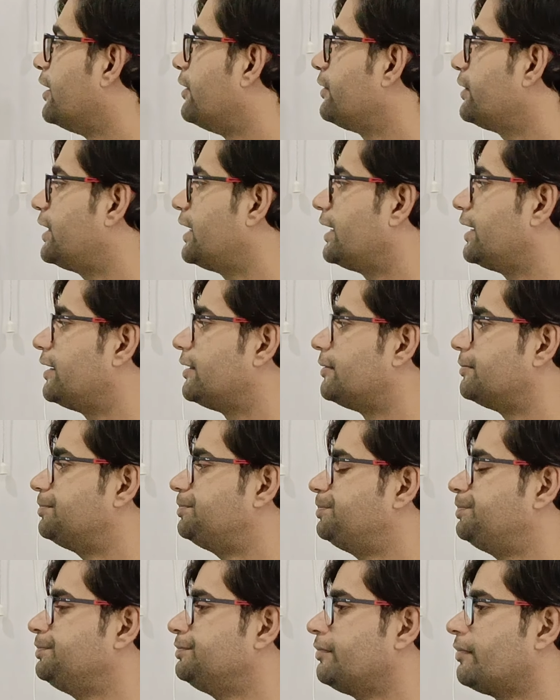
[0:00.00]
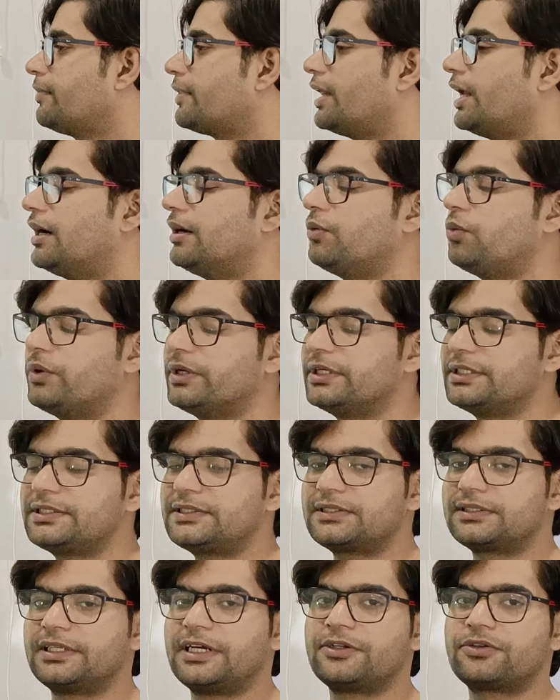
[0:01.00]
Okay, now
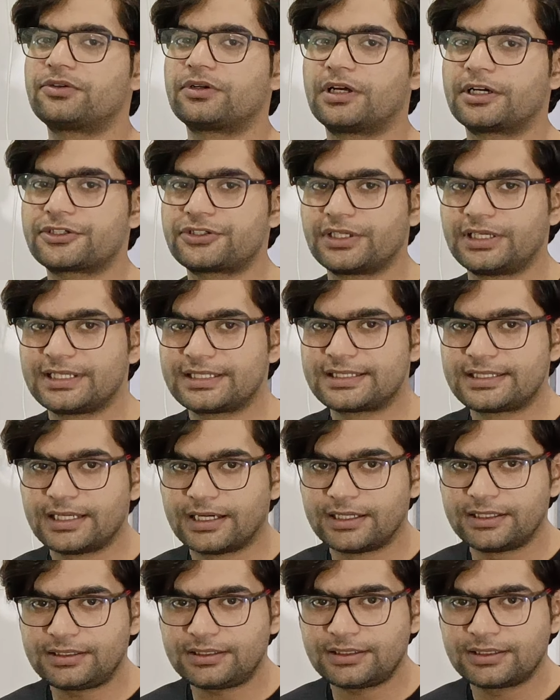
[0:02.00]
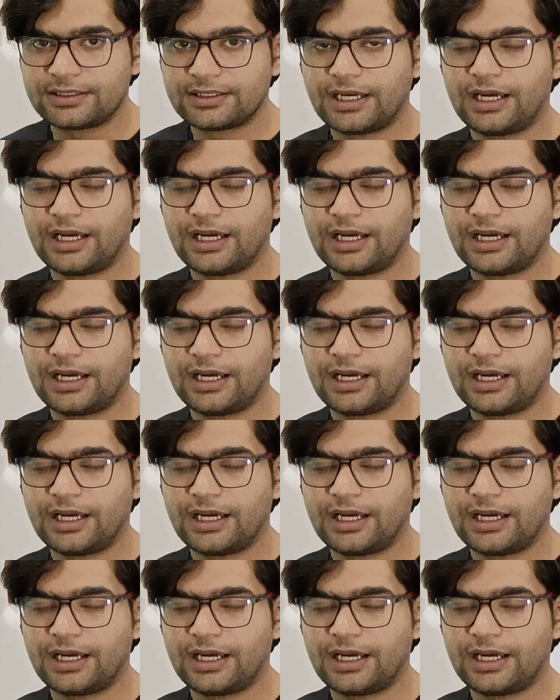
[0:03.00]
once the introduction is done,